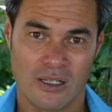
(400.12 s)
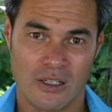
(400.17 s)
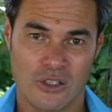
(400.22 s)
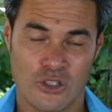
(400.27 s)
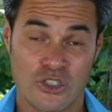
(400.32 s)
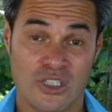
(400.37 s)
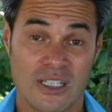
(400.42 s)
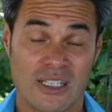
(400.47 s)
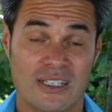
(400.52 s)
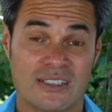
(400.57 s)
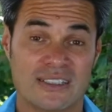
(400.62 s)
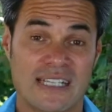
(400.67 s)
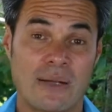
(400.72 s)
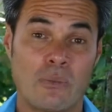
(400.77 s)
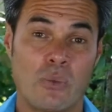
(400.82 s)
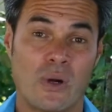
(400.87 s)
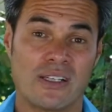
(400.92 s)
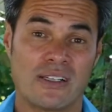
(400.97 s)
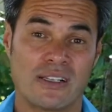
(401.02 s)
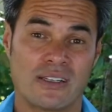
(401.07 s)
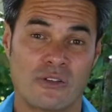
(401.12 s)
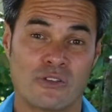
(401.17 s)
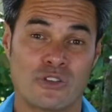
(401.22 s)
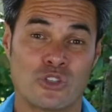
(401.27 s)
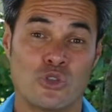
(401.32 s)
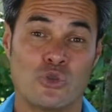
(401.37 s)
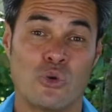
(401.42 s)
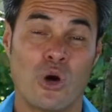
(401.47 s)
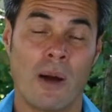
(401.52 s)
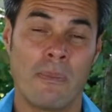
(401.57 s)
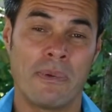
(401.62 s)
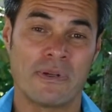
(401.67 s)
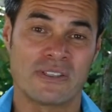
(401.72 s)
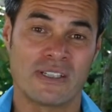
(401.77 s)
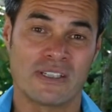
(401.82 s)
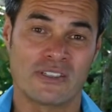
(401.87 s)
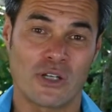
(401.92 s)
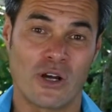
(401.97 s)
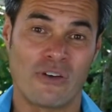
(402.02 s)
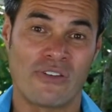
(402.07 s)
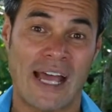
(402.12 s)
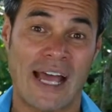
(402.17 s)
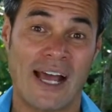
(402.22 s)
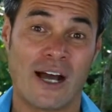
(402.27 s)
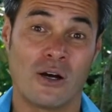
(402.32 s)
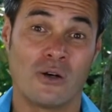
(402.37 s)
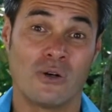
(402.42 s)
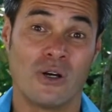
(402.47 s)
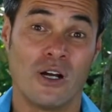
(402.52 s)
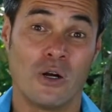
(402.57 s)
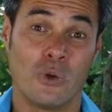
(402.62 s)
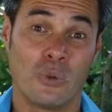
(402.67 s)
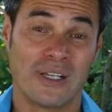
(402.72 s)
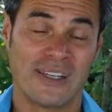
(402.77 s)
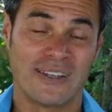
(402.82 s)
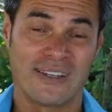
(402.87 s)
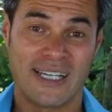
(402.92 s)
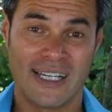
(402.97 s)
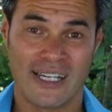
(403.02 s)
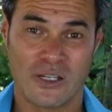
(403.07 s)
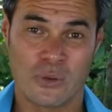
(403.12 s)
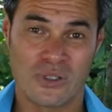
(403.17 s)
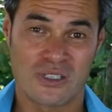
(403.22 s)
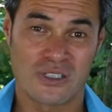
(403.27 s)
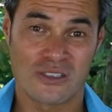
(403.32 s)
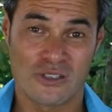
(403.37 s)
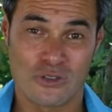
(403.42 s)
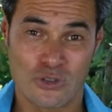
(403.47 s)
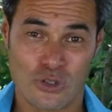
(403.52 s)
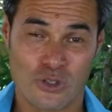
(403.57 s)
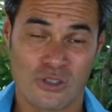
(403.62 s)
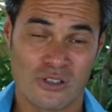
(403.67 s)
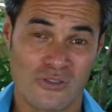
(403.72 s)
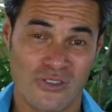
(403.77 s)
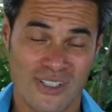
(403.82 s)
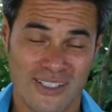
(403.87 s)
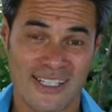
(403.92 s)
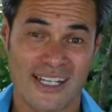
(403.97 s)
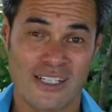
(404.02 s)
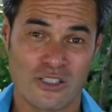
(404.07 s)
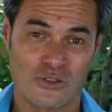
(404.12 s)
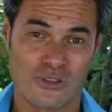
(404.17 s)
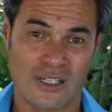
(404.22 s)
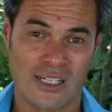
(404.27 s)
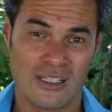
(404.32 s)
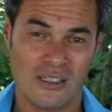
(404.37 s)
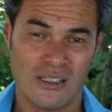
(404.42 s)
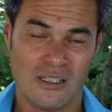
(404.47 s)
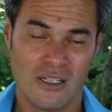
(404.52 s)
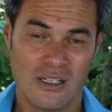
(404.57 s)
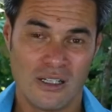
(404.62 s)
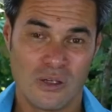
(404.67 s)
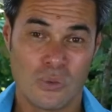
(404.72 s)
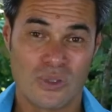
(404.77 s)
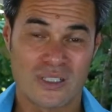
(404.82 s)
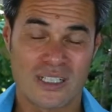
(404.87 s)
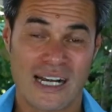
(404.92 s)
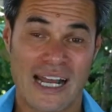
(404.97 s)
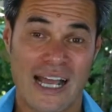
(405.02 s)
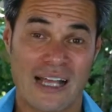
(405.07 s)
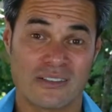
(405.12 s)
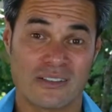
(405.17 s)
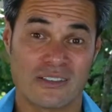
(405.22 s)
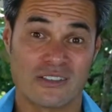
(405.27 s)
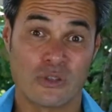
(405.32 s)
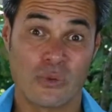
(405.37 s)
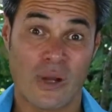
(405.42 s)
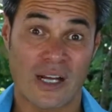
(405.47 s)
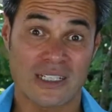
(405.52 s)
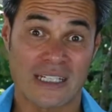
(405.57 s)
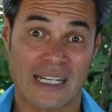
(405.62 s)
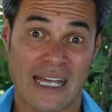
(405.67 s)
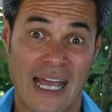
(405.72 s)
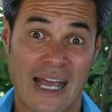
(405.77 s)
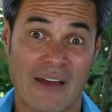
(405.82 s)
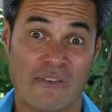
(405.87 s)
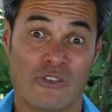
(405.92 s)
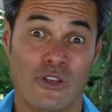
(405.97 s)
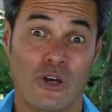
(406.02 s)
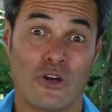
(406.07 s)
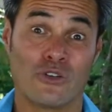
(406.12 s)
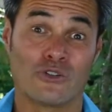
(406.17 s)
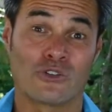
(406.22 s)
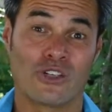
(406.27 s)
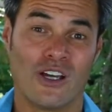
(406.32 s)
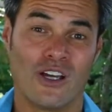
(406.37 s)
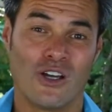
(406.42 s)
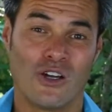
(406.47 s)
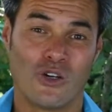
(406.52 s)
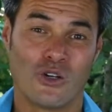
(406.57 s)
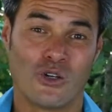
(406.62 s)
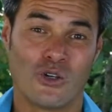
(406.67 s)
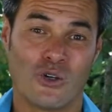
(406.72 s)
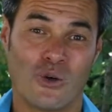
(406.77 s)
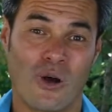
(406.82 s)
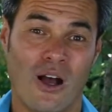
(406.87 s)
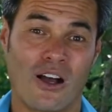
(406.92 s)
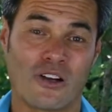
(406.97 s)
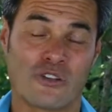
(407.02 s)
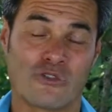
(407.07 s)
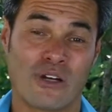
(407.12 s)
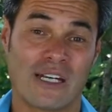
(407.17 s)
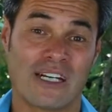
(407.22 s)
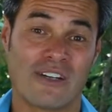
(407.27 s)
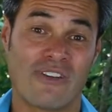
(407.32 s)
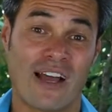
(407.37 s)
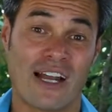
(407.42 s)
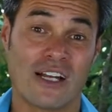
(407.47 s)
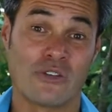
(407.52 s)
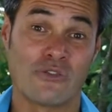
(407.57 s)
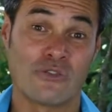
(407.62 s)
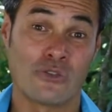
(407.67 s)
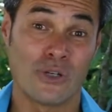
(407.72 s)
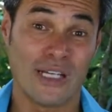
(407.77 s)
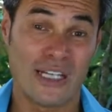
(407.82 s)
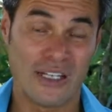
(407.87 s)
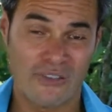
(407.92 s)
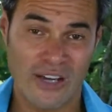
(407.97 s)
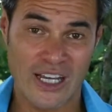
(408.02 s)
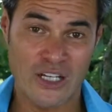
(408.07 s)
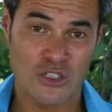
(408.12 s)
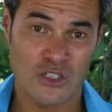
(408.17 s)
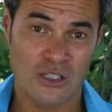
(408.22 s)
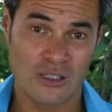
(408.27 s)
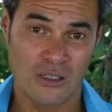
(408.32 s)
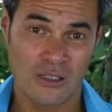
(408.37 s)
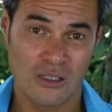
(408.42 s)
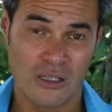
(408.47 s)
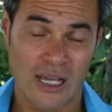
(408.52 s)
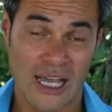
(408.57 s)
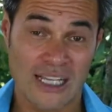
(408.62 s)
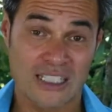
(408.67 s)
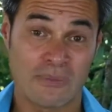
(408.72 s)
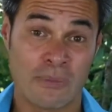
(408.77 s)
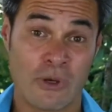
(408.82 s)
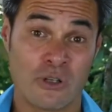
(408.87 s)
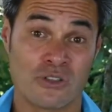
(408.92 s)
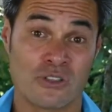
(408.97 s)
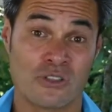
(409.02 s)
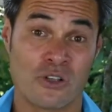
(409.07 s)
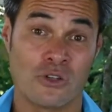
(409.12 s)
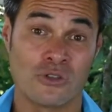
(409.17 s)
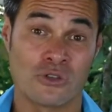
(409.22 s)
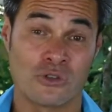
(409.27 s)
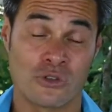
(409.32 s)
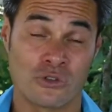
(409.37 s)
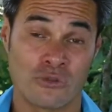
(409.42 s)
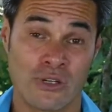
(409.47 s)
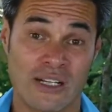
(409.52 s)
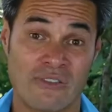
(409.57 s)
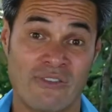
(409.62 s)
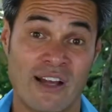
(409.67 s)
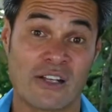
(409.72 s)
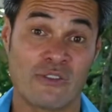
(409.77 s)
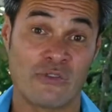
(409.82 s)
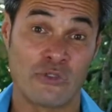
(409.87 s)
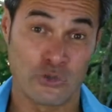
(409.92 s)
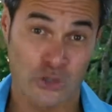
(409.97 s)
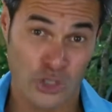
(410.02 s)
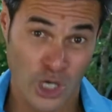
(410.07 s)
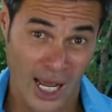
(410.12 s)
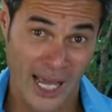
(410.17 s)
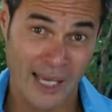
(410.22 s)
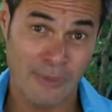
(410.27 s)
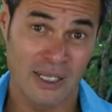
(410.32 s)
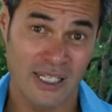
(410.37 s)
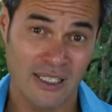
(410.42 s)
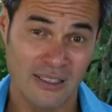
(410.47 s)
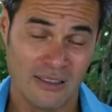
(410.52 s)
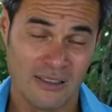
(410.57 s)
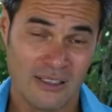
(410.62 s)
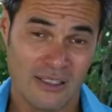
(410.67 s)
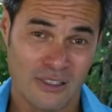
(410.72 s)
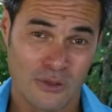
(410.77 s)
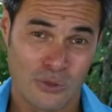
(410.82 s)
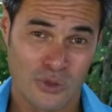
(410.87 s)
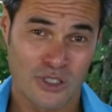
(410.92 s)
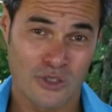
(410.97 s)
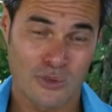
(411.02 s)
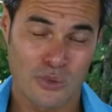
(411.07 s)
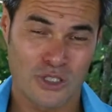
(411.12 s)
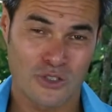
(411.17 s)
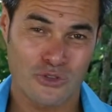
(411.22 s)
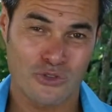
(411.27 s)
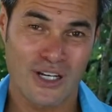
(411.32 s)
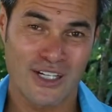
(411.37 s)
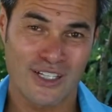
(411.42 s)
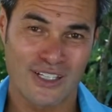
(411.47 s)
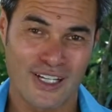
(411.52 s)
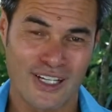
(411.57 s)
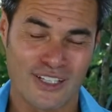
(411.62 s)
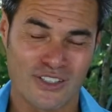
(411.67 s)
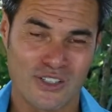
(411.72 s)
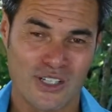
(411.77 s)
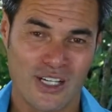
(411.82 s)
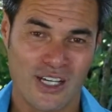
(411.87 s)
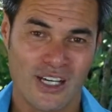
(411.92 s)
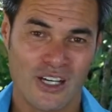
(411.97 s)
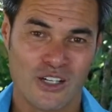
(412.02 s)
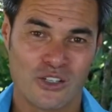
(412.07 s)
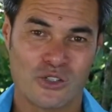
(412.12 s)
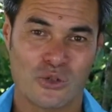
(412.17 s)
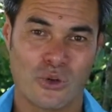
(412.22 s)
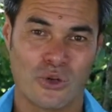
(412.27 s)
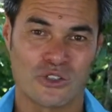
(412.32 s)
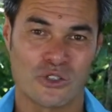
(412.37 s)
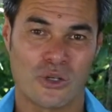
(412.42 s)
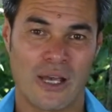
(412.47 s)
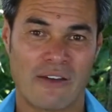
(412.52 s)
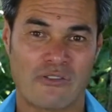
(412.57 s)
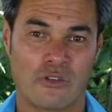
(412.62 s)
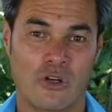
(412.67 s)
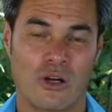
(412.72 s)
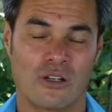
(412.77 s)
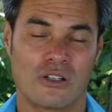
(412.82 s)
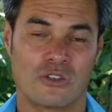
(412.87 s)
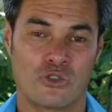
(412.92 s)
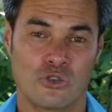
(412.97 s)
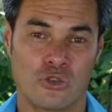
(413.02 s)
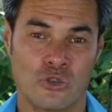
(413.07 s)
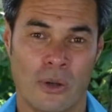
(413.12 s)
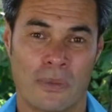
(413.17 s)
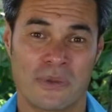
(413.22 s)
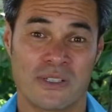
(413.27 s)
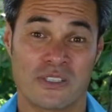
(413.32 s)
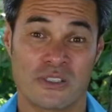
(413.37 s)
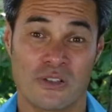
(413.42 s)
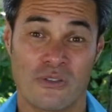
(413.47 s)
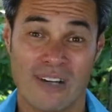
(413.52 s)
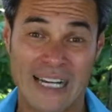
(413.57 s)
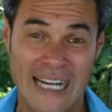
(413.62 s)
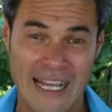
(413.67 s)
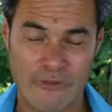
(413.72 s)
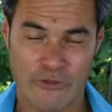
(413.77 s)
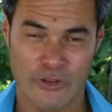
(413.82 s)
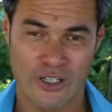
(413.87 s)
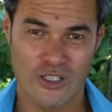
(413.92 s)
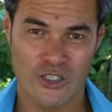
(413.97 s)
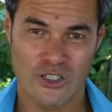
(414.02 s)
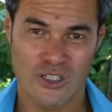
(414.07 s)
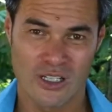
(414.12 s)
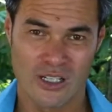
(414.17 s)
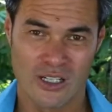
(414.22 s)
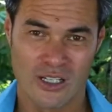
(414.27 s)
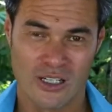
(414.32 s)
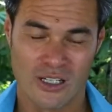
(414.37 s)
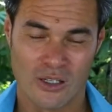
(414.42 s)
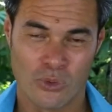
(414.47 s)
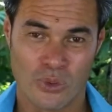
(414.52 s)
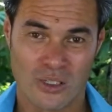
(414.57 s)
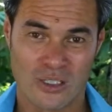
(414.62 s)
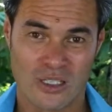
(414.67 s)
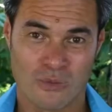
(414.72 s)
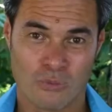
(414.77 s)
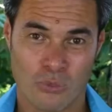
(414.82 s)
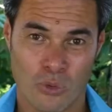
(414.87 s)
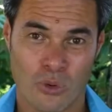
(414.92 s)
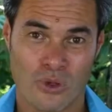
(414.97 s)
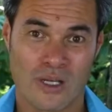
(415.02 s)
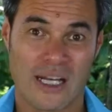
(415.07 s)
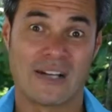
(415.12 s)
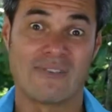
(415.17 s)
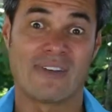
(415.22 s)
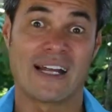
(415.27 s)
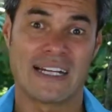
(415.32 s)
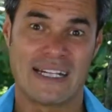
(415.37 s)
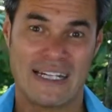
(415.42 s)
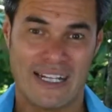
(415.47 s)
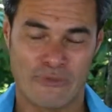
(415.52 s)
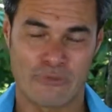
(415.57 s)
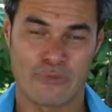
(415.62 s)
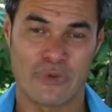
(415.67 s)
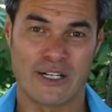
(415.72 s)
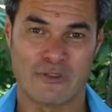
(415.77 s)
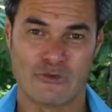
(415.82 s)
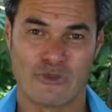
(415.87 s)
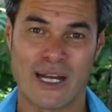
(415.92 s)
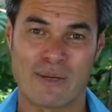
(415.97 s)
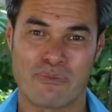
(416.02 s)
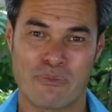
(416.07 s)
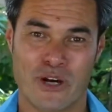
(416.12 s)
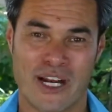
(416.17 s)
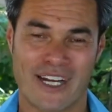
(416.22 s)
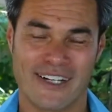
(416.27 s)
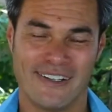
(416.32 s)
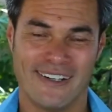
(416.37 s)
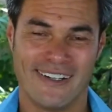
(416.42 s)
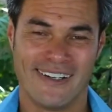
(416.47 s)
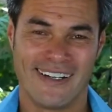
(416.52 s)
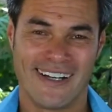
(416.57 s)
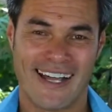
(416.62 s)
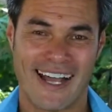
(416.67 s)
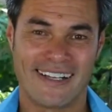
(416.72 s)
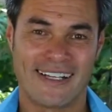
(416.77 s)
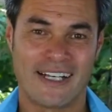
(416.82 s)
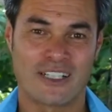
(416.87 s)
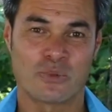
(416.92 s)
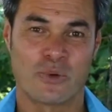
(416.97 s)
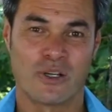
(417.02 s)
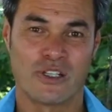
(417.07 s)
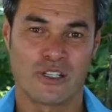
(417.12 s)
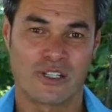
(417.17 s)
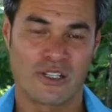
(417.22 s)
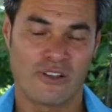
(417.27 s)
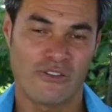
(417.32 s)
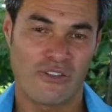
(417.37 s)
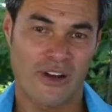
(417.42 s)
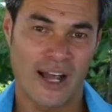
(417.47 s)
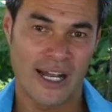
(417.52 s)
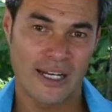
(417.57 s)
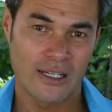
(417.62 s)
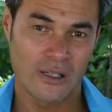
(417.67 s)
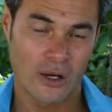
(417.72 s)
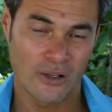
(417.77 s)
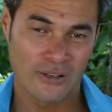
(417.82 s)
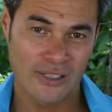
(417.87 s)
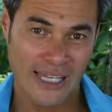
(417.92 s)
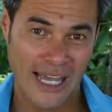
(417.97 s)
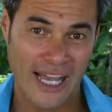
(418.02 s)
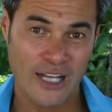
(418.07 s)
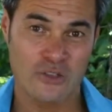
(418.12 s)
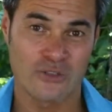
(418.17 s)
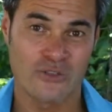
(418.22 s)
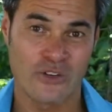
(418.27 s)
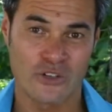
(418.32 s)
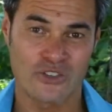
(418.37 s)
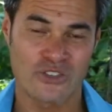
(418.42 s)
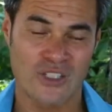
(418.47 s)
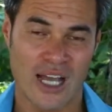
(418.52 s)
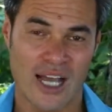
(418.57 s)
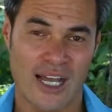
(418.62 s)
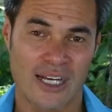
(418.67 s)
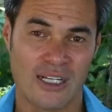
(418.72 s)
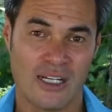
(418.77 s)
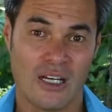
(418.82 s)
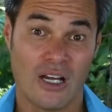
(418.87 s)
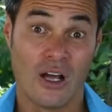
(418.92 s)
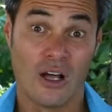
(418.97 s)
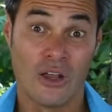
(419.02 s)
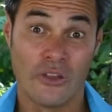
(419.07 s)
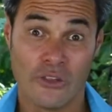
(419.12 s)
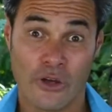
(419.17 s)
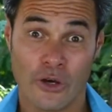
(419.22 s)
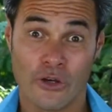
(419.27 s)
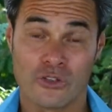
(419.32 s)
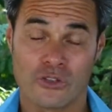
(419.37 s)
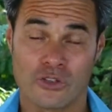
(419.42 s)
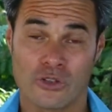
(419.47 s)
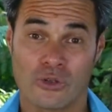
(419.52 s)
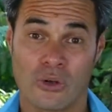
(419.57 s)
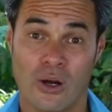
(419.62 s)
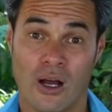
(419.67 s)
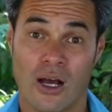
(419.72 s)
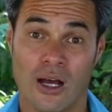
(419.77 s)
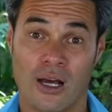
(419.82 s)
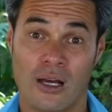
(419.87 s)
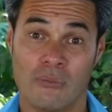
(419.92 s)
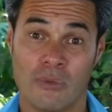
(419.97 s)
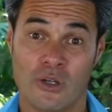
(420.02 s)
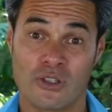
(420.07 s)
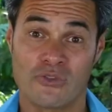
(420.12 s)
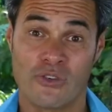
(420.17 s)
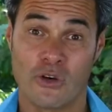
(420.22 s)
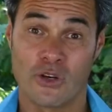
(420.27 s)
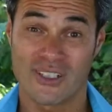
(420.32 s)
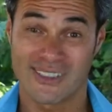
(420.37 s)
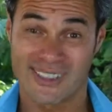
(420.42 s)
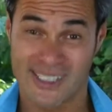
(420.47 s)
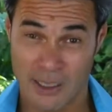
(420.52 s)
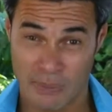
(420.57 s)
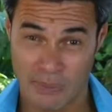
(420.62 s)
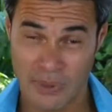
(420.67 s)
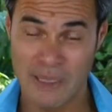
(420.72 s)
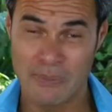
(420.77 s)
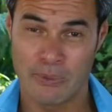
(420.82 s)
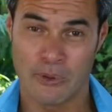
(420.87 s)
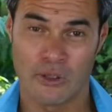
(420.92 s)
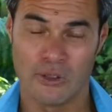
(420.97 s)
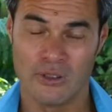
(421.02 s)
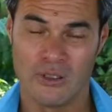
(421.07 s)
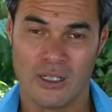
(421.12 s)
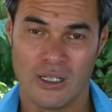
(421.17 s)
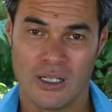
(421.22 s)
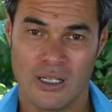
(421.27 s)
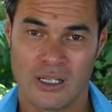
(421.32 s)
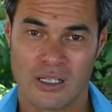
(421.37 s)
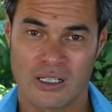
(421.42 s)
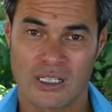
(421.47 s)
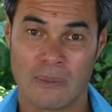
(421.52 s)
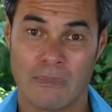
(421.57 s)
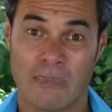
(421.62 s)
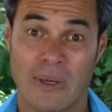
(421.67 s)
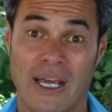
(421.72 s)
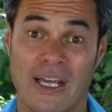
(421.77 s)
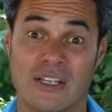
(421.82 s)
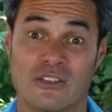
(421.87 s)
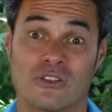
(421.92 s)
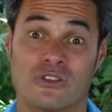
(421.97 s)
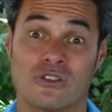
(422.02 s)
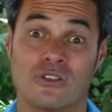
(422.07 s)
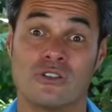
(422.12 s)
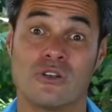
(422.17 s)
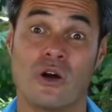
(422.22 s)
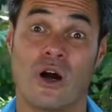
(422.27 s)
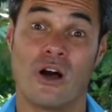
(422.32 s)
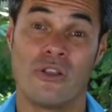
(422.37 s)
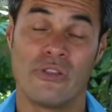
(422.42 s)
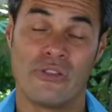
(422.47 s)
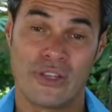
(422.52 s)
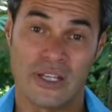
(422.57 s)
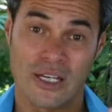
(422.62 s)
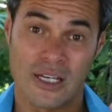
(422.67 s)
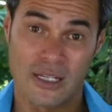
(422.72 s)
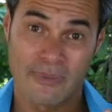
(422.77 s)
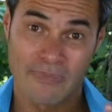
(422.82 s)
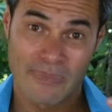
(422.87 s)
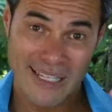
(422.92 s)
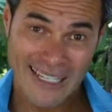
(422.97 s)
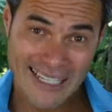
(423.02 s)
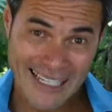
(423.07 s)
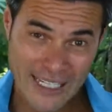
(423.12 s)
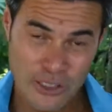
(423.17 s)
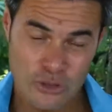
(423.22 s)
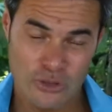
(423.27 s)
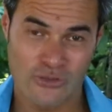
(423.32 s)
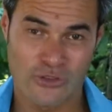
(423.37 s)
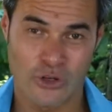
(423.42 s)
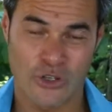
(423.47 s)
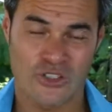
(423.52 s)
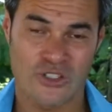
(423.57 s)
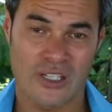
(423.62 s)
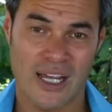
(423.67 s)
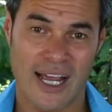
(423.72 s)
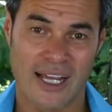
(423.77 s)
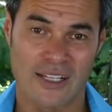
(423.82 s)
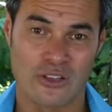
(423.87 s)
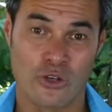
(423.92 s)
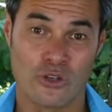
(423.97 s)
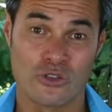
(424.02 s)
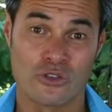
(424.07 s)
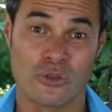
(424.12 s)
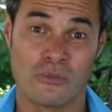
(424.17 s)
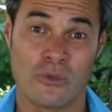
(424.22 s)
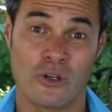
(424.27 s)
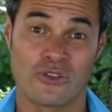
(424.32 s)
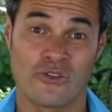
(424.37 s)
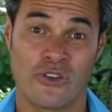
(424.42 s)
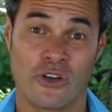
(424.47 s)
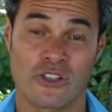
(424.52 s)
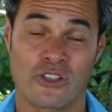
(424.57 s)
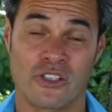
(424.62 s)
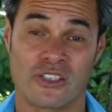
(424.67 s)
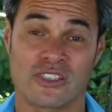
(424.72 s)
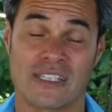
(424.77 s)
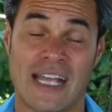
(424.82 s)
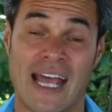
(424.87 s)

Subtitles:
You see, in the same way that there are two opposites of how we think, which is intuitive and sensory, which allows us to actually have those who are creating value through innovation, as opposed to those who are creating value through timing, which is what a trader does. You also have got two opposites of leverage, which is more kind of like left brain, right brain, and that's where you're going to find on the extrovert side, those who are most focused at the people, compared to on the introvert side, those who are most focused